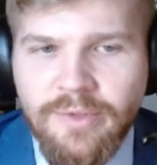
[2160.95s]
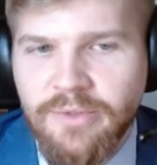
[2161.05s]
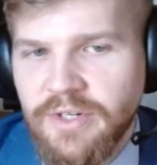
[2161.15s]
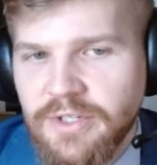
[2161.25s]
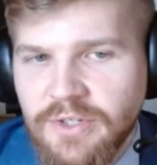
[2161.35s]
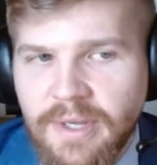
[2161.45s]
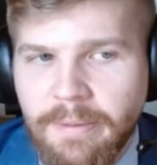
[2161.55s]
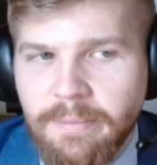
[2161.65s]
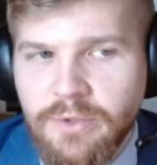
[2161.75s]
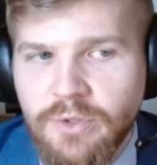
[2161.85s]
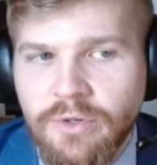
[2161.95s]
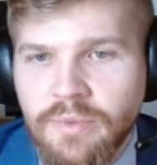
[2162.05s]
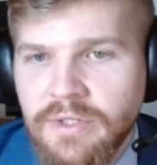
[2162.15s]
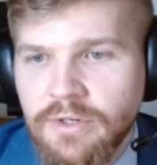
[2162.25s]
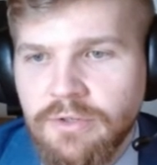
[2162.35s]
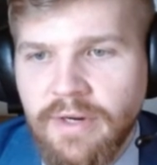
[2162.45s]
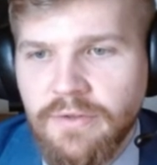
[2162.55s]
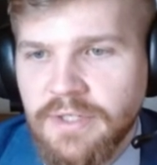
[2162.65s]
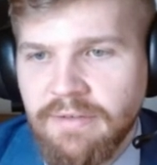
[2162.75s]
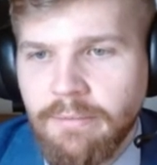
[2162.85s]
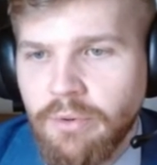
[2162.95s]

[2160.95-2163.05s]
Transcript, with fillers: so I'm just going to skip it. But do your own research, right? There's seven